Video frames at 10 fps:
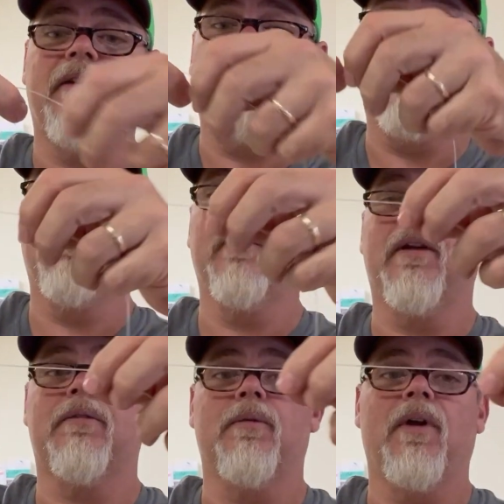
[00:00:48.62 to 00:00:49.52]
the leader
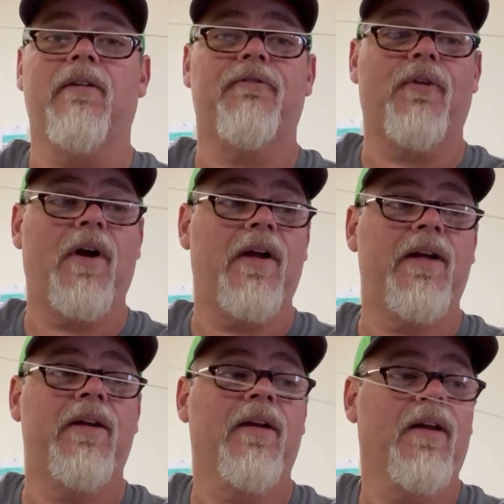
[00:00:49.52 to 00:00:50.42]
gets really
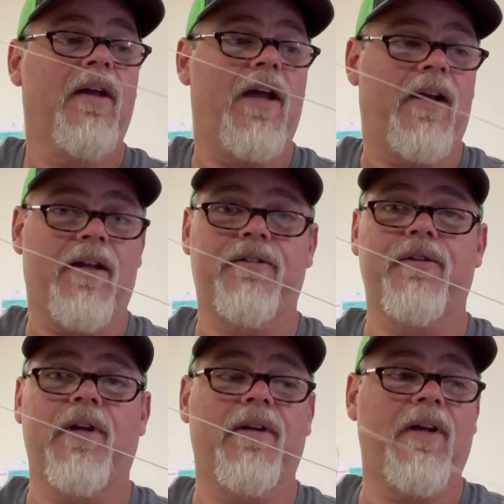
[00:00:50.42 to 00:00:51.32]
frayed, and as you
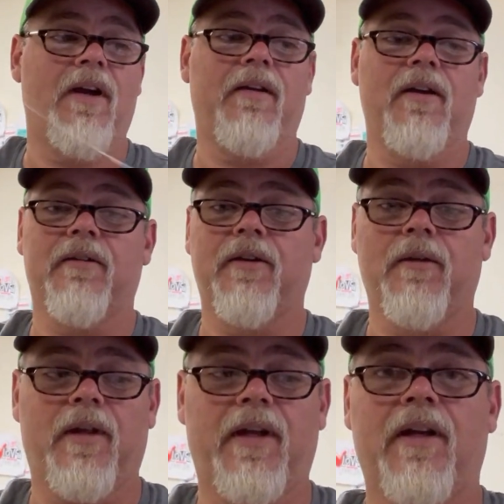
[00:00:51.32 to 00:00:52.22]
get down here to
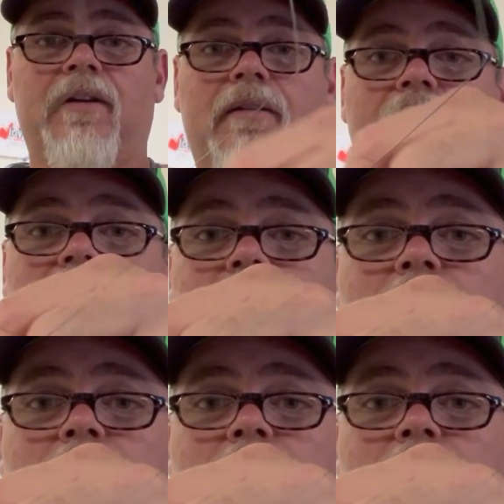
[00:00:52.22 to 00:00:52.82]
the end of this